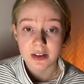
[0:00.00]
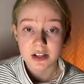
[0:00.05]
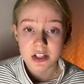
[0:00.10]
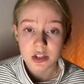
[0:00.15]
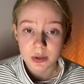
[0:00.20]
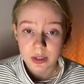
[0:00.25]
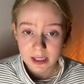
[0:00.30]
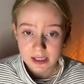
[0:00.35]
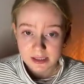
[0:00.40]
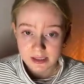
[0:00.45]
they
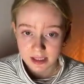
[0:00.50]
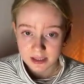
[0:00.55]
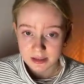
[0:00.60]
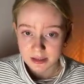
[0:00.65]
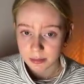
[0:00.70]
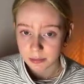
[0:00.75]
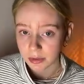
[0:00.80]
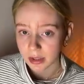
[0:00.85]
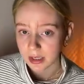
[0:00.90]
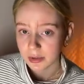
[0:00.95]
do a nice
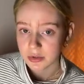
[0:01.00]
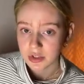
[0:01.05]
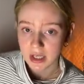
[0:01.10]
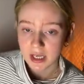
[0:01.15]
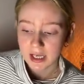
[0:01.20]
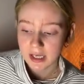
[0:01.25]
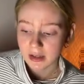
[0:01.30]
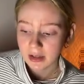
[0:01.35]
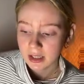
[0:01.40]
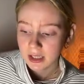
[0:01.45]
tinted brow
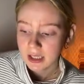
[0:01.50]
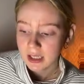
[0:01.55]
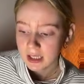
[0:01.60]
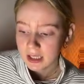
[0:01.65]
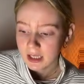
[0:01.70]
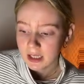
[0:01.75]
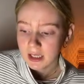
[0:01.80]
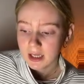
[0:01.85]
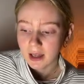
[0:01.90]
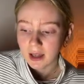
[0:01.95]
gel,
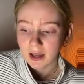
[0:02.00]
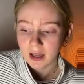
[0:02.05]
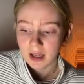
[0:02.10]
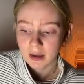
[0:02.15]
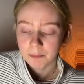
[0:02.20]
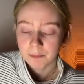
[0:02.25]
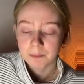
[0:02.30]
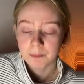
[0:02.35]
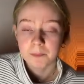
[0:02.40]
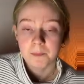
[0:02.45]

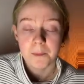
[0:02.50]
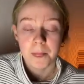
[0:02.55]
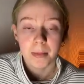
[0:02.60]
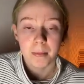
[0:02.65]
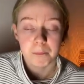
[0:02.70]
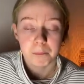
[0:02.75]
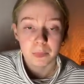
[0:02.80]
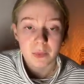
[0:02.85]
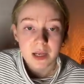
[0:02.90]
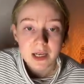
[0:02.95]
and
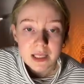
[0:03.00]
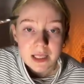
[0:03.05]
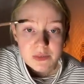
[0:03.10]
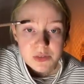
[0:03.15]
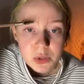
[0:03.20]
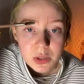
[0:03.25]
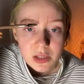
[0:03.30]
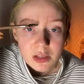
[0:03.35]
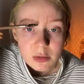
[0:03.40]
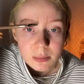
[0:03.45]
it
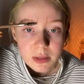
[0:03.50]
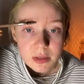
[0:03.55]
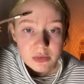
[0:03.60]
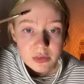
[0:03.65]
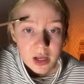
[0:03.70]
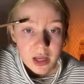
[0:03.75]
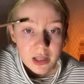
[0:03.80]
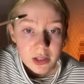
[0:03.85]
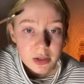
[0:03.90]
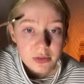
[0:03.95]
gives you a little bit of
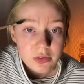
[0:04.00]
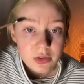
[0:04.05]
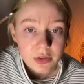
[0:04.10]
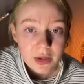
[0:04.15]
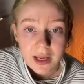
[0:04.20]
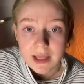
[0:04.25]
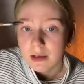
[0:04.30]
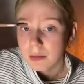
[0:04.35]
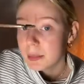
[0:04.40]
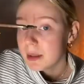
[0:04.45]
colour if they're
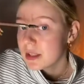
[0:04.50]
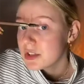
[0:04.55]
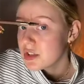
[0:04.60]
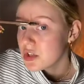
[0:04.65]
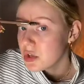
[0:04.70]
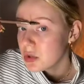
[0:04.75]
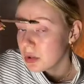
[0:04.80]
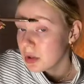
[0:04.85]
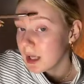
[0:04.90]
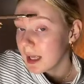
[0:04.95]
getting a bit
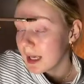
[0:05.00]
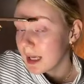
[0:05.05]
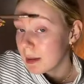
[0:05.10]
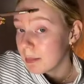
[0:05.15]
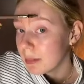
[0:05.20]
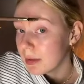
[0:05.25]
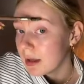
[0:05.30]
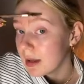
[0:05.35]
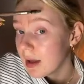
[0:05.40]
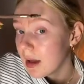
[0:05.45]
too
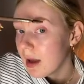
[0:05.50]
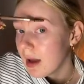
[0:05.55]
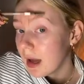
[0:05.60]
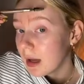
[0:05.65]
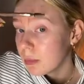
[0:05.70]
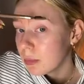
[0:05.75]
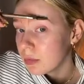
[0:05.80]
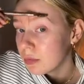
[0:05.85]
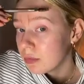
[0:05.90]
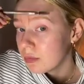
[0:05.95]
light, but
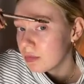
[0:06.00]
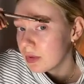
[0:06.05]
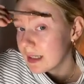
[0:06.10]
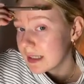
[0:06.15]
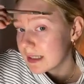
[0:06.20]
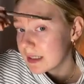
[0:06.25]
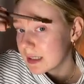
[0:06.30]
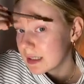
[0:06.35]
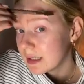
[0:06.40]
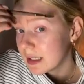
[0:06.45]
I wouldn't
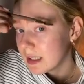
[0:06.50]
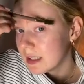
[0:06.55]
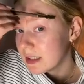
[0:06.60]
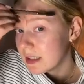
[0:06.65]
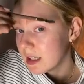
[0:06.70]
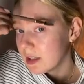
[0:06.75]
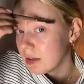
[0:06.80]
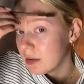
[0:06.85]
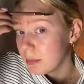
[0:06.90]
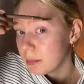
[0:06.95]
risk
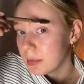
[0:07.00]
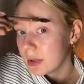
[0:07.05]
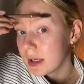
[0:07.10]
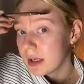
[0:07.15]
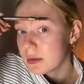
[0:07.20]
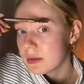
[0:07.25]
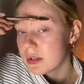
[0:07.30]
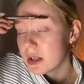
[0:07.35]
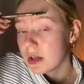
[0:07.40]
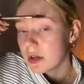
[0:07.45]
tinting your
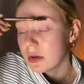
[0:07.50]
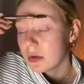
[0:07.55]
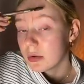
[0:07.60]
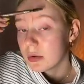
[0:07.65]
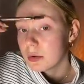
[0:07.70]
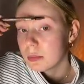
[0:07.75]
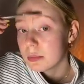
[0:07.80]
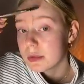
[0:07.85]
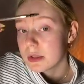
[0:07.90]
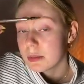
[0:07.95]
brows at
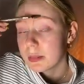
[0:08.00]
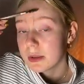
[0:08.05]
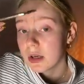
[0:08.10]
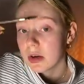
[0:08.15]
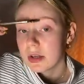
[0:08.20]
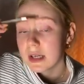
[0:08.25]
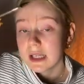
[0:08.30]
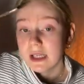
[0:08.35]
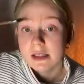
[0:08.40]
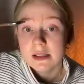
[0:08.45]
home, to be
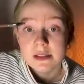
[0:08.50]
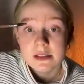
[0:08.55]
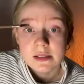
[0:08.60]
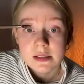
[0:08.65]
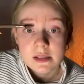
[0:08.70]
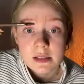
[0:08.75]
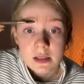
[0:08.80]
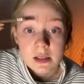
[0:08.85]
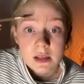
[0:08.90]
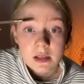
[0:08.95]

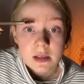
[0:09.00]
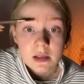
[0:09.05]
honest.